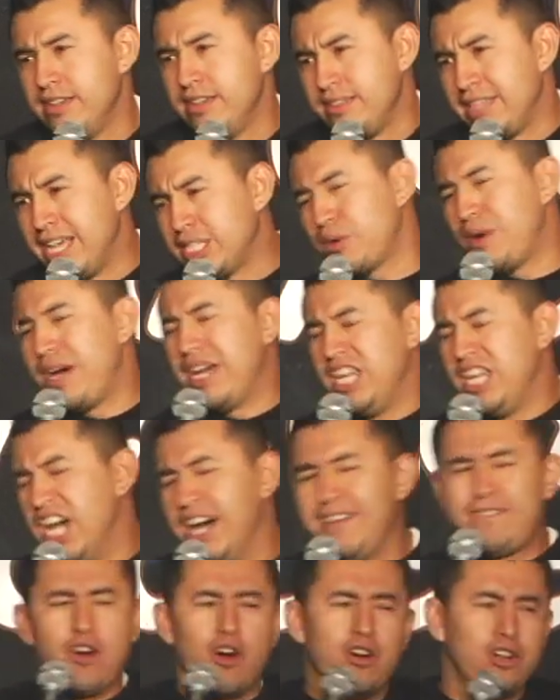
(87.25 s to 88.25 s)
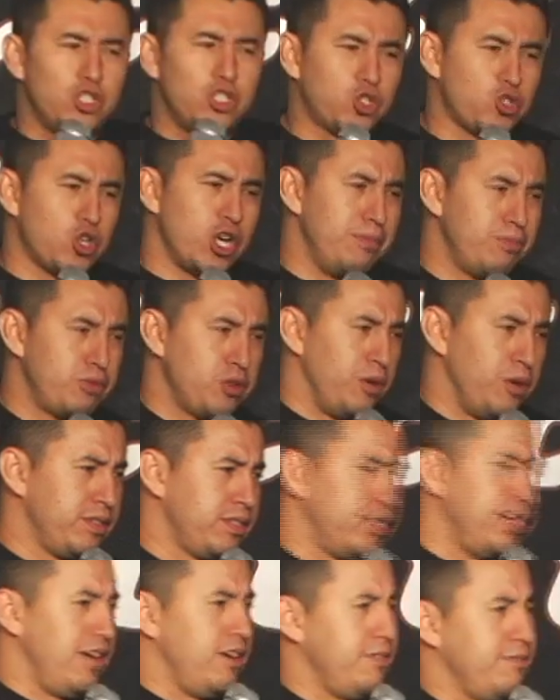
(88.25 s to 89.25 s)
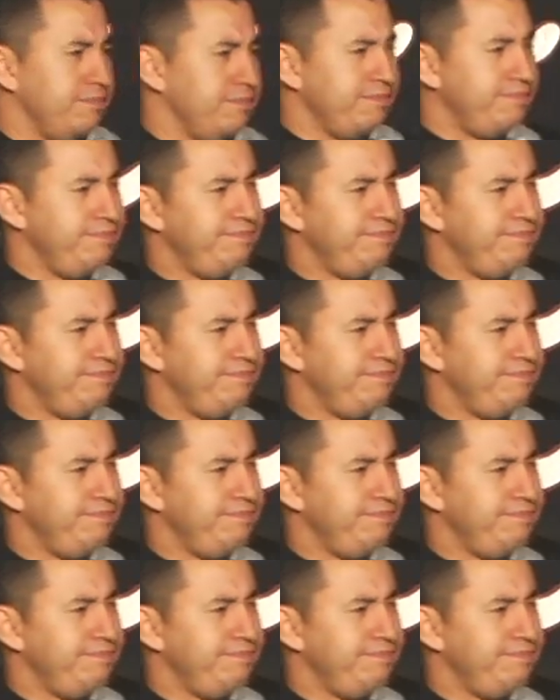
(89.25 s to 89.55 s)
That's why I love going to strip joints now.